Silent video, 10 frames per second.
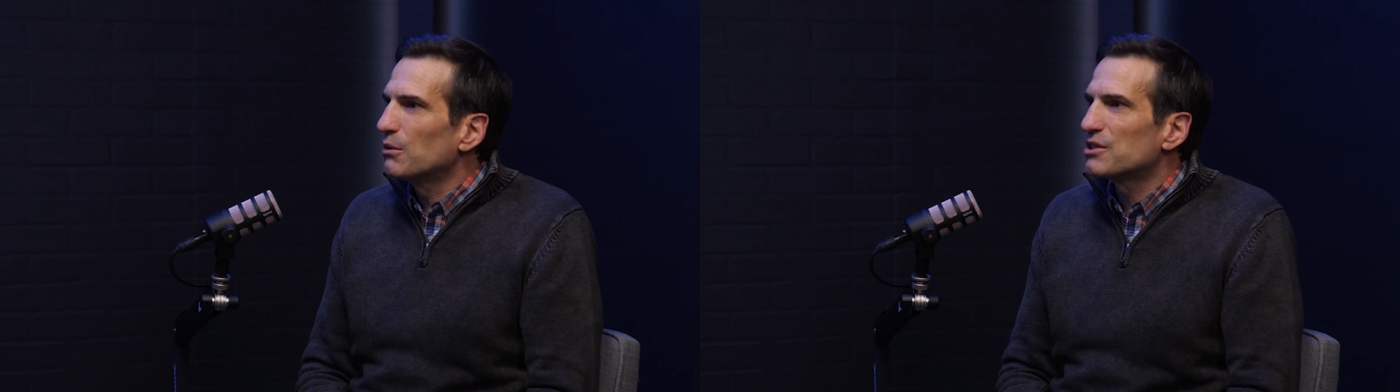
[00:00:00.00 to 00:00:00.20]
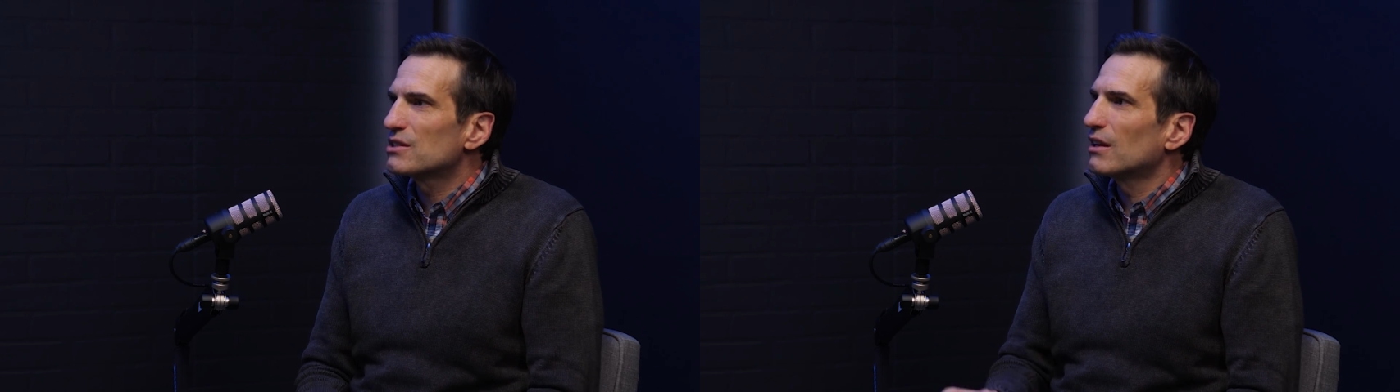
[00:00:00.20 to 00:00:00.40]

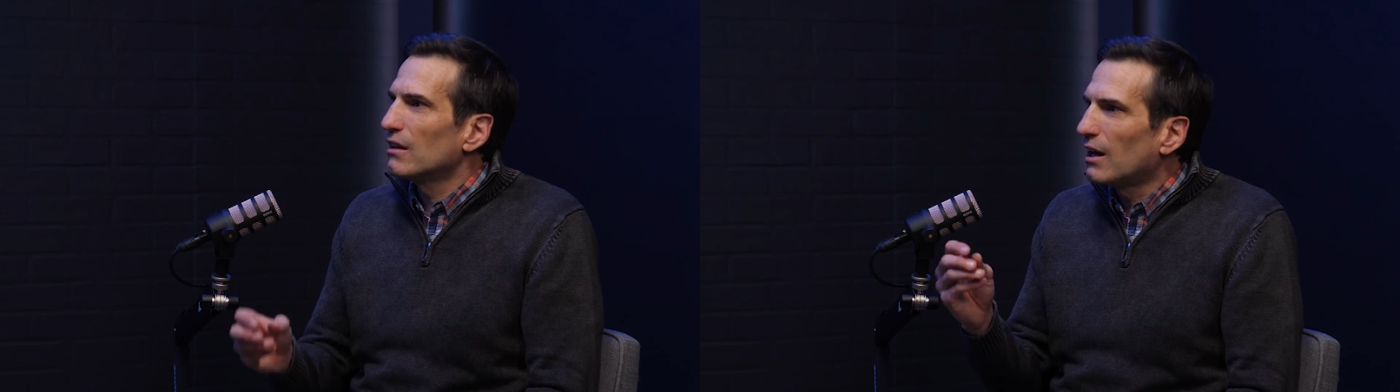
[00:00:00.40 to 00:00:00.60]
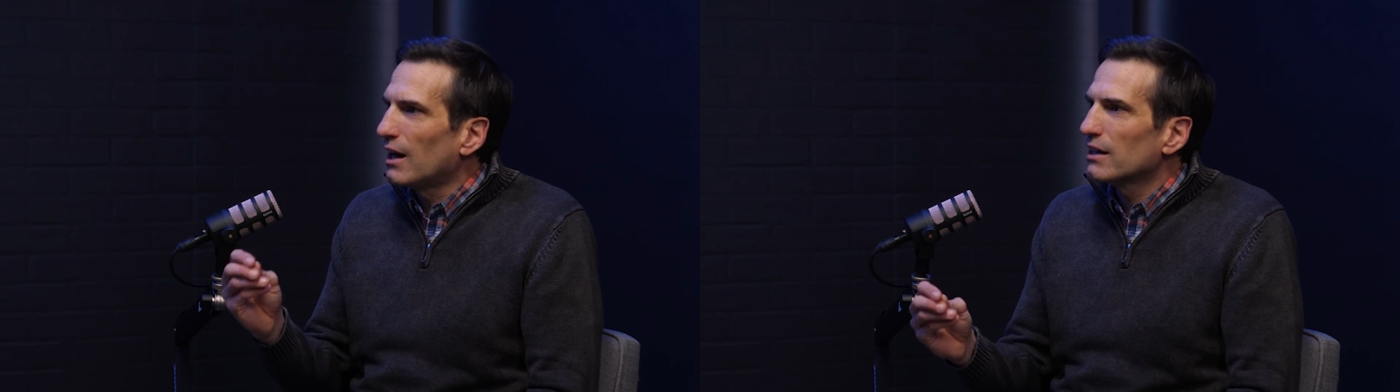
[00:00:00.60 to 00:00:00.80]
which is the
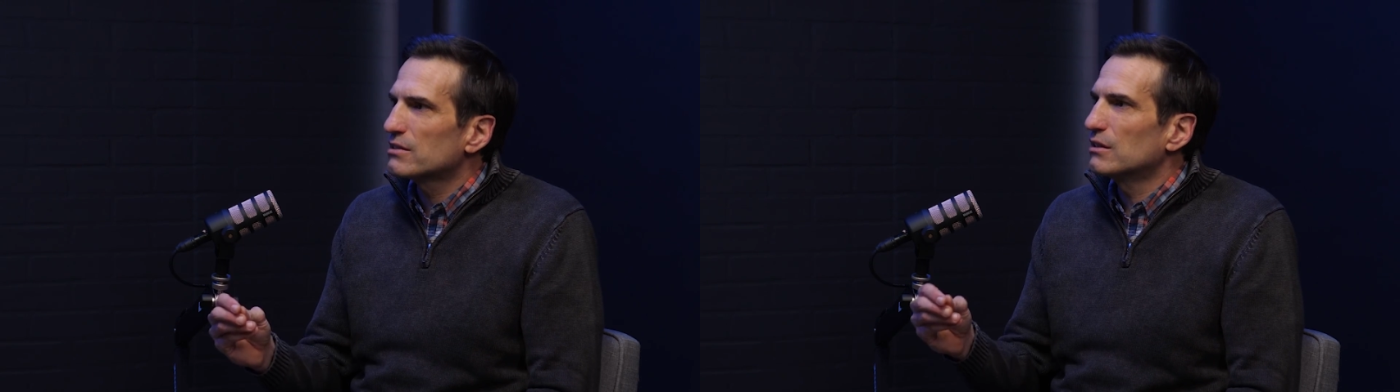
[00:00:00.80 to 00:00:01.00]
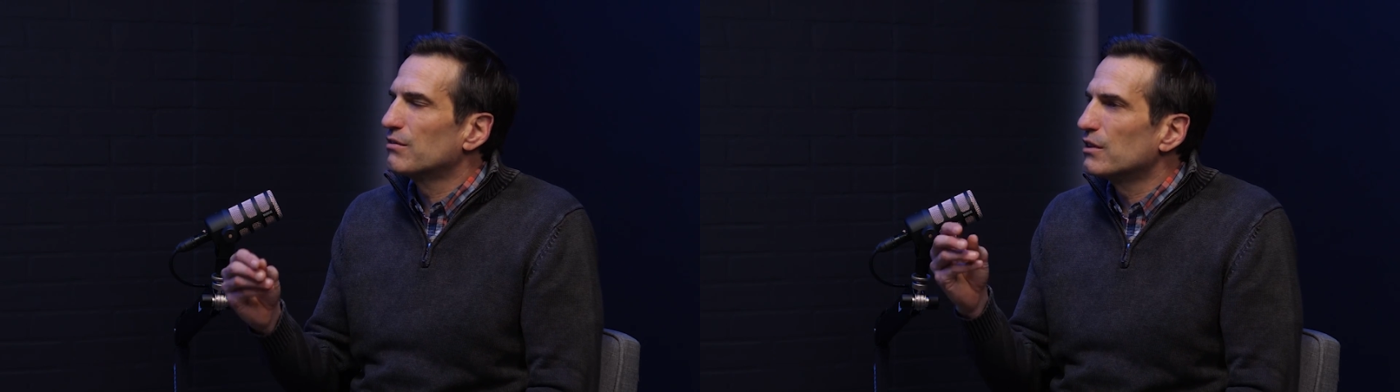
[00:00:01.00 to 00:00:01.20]

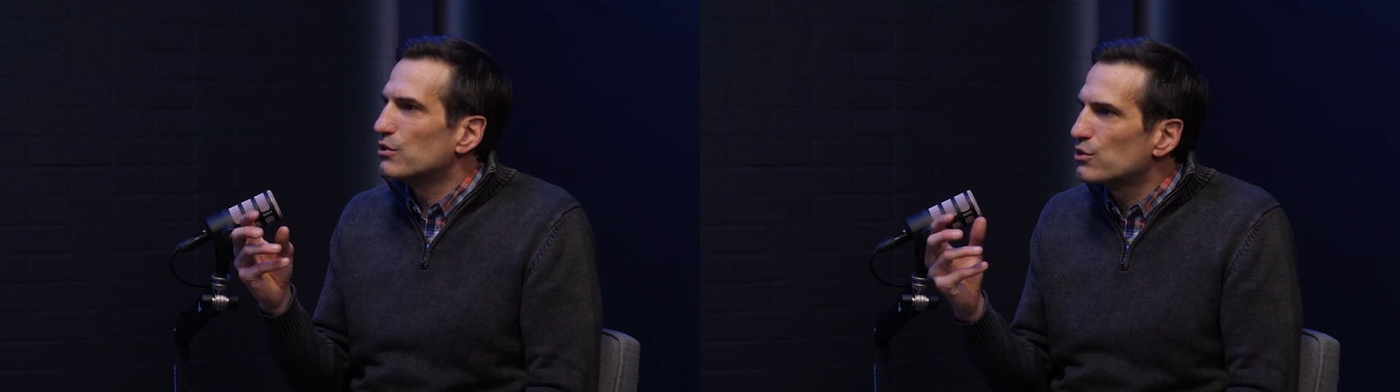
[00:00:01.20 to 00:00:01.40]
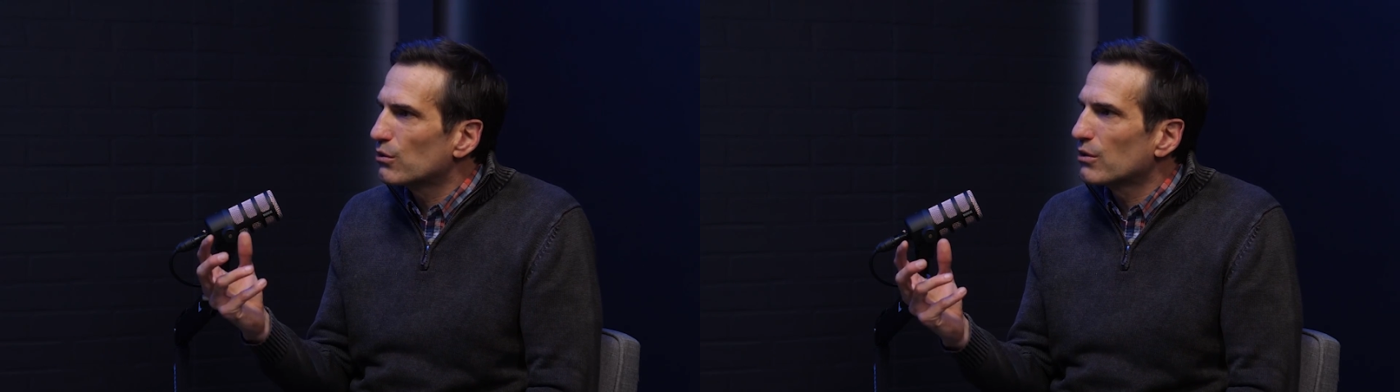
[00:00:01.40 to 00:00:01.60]
loss of the
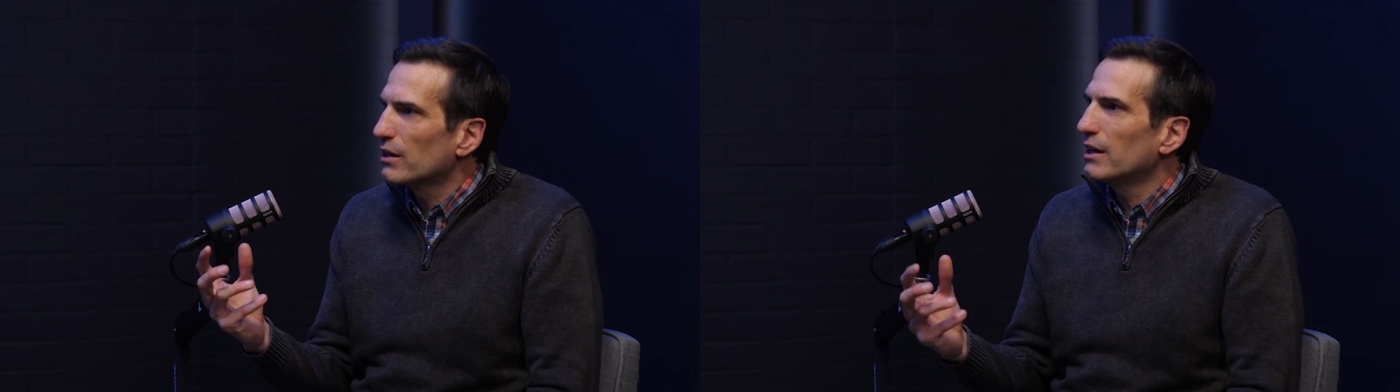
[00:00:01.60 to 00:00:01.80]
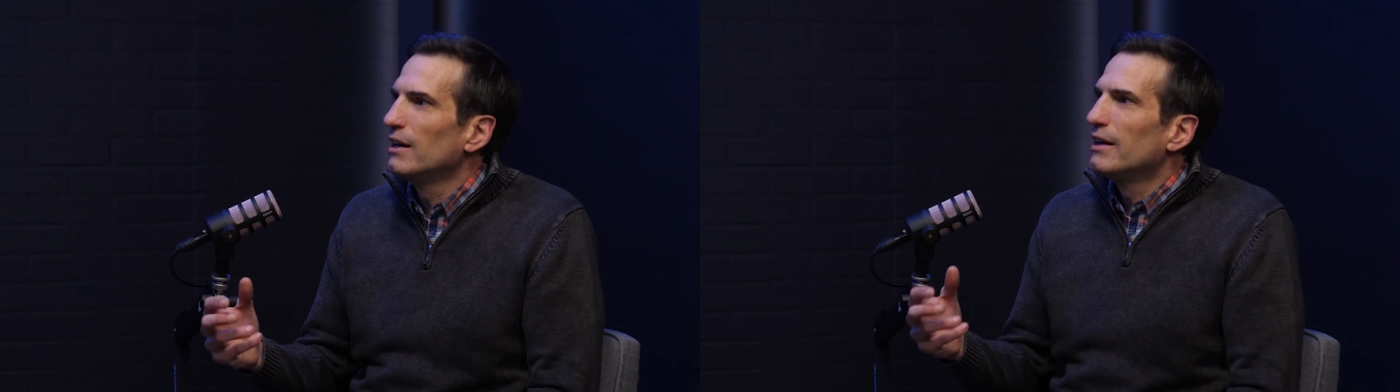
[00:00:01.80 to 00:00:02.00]

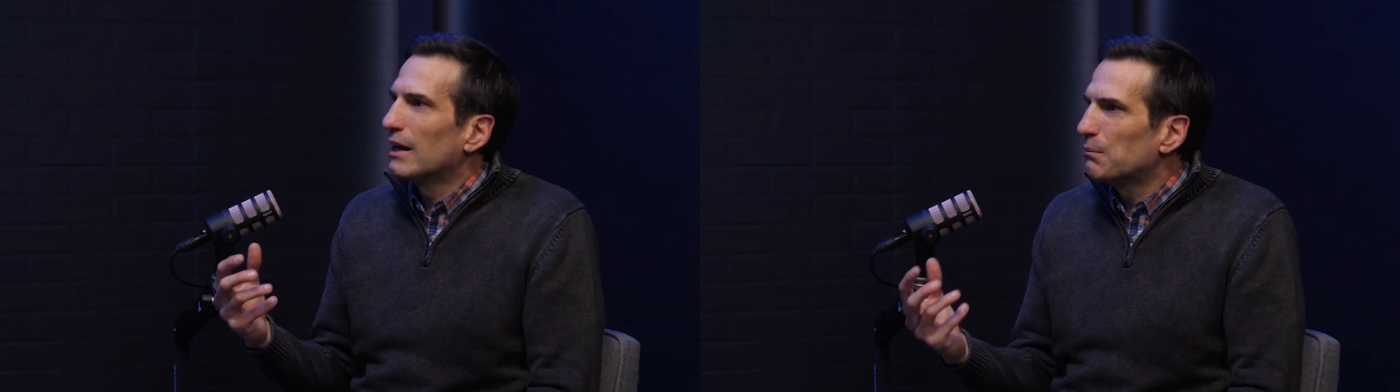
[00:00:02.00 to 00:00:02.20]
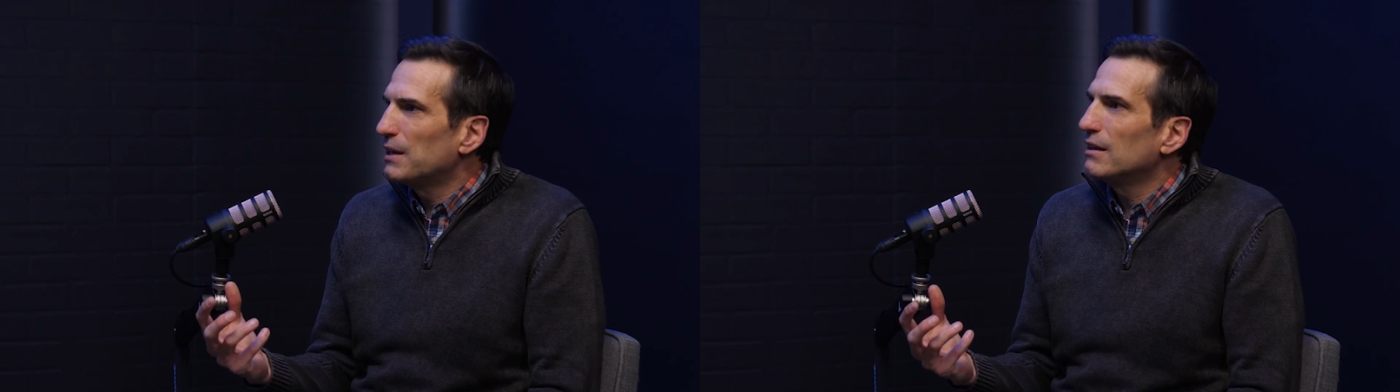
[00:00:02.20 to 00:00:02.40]
joy
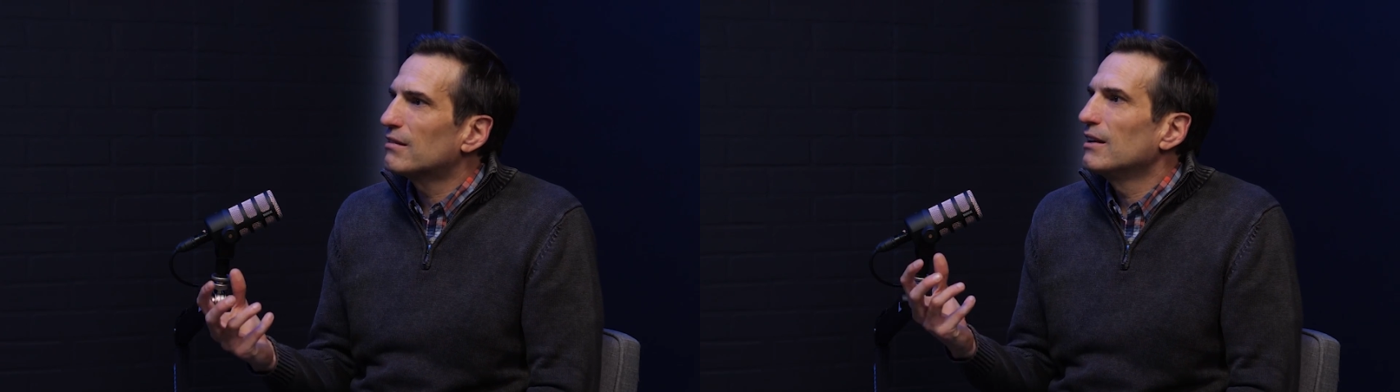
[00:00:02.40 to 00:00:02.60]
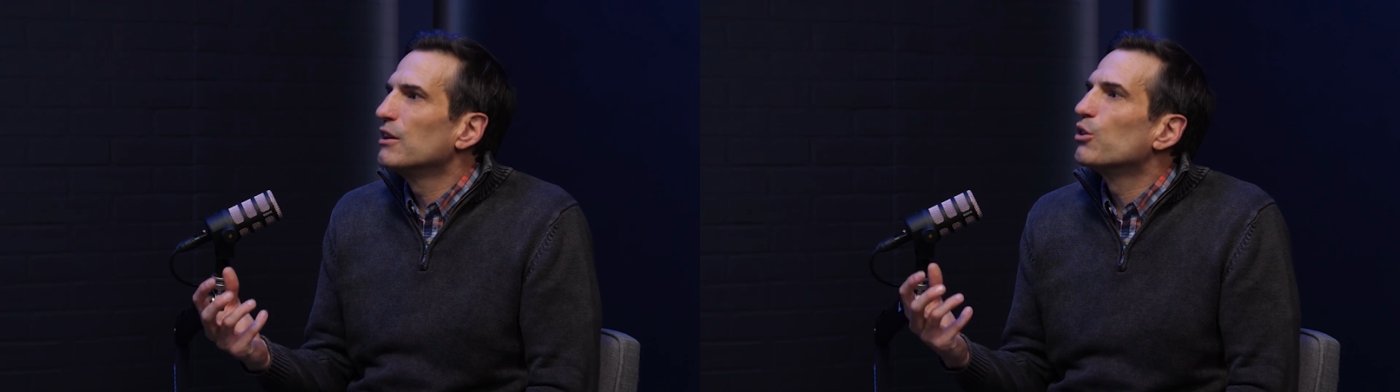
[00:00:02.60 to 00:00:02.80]
and
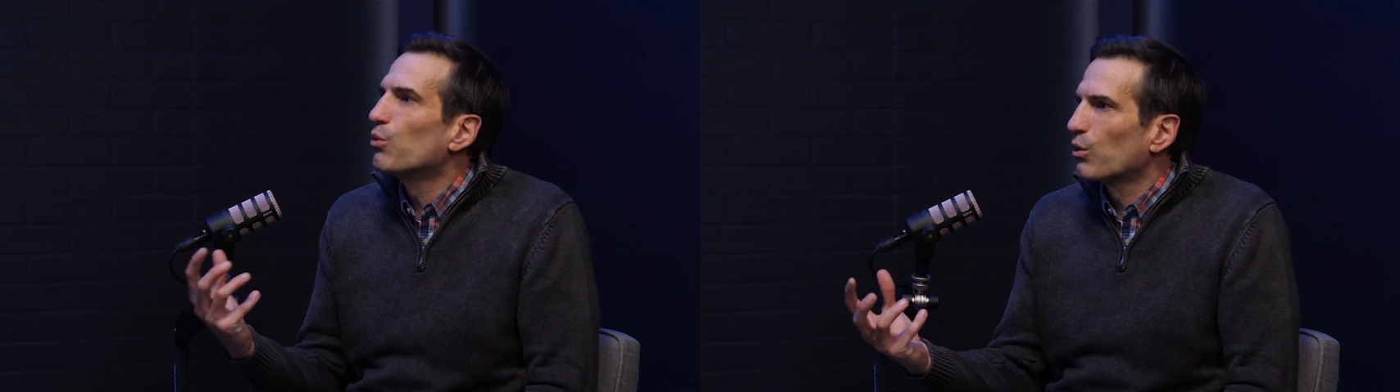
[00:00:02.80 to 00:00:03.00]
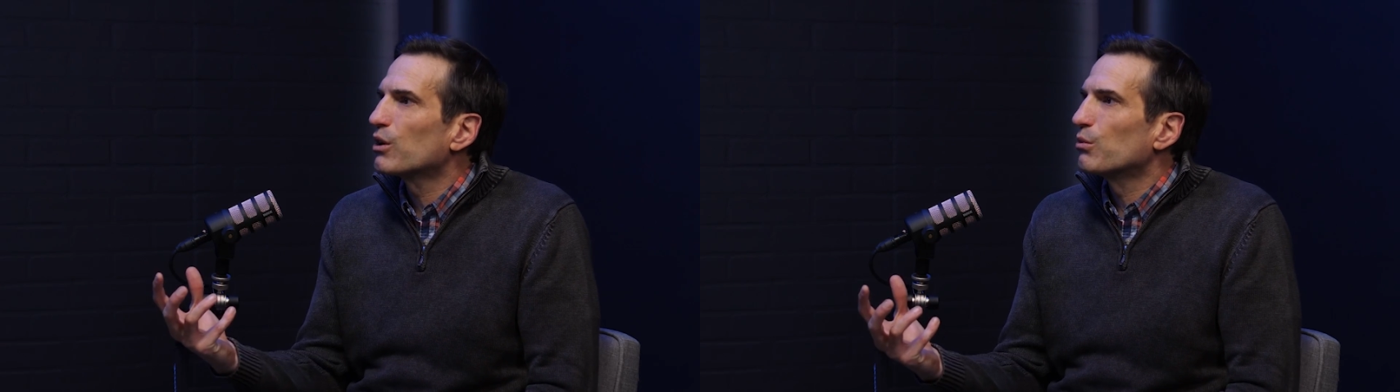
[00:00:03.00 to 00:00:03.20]
peace in the
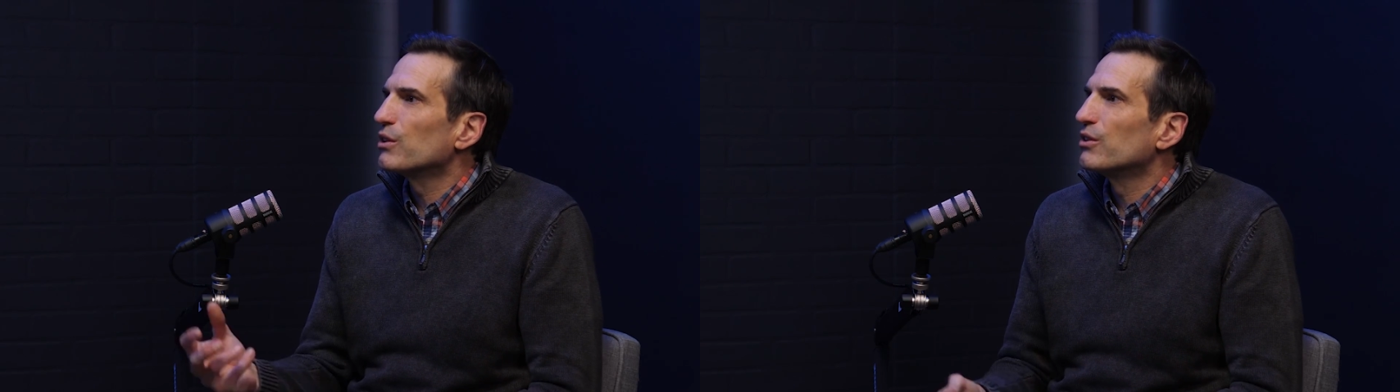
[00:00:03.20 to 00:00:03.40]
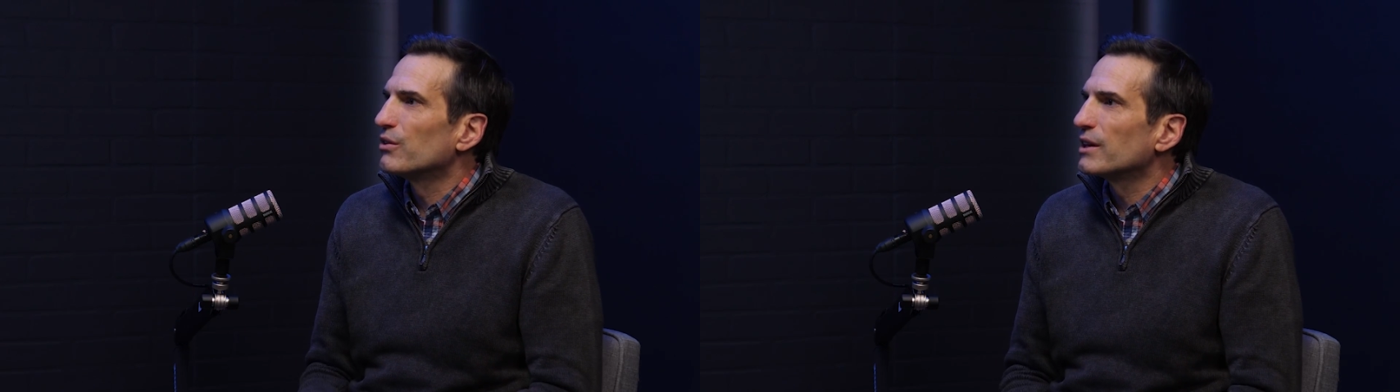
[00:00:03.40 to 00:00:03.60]
work we're
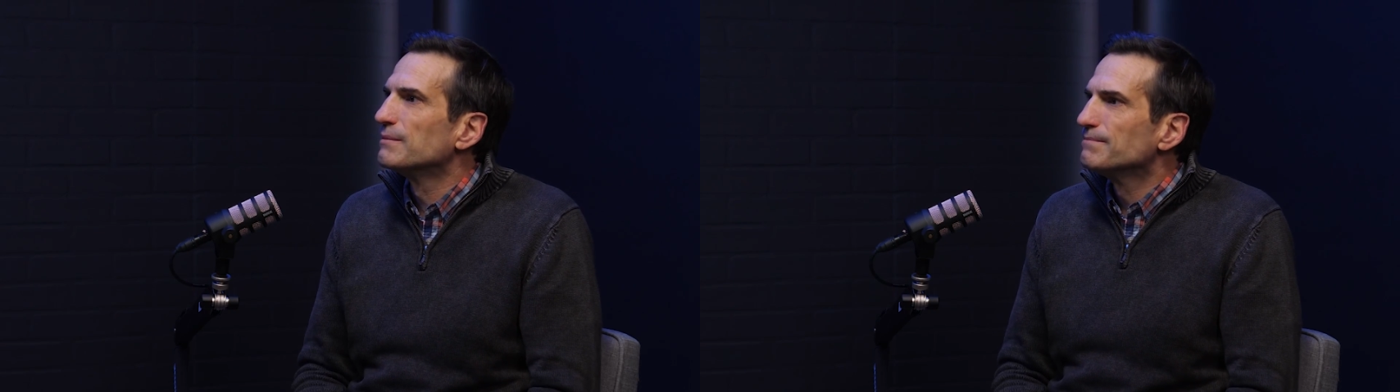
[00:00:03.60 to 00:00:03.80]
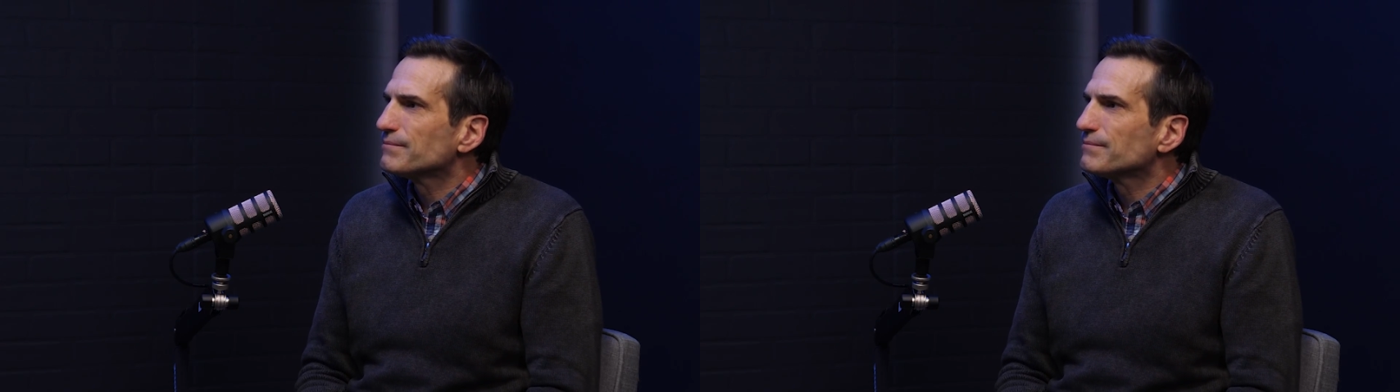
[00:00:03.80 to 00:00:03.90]
doing.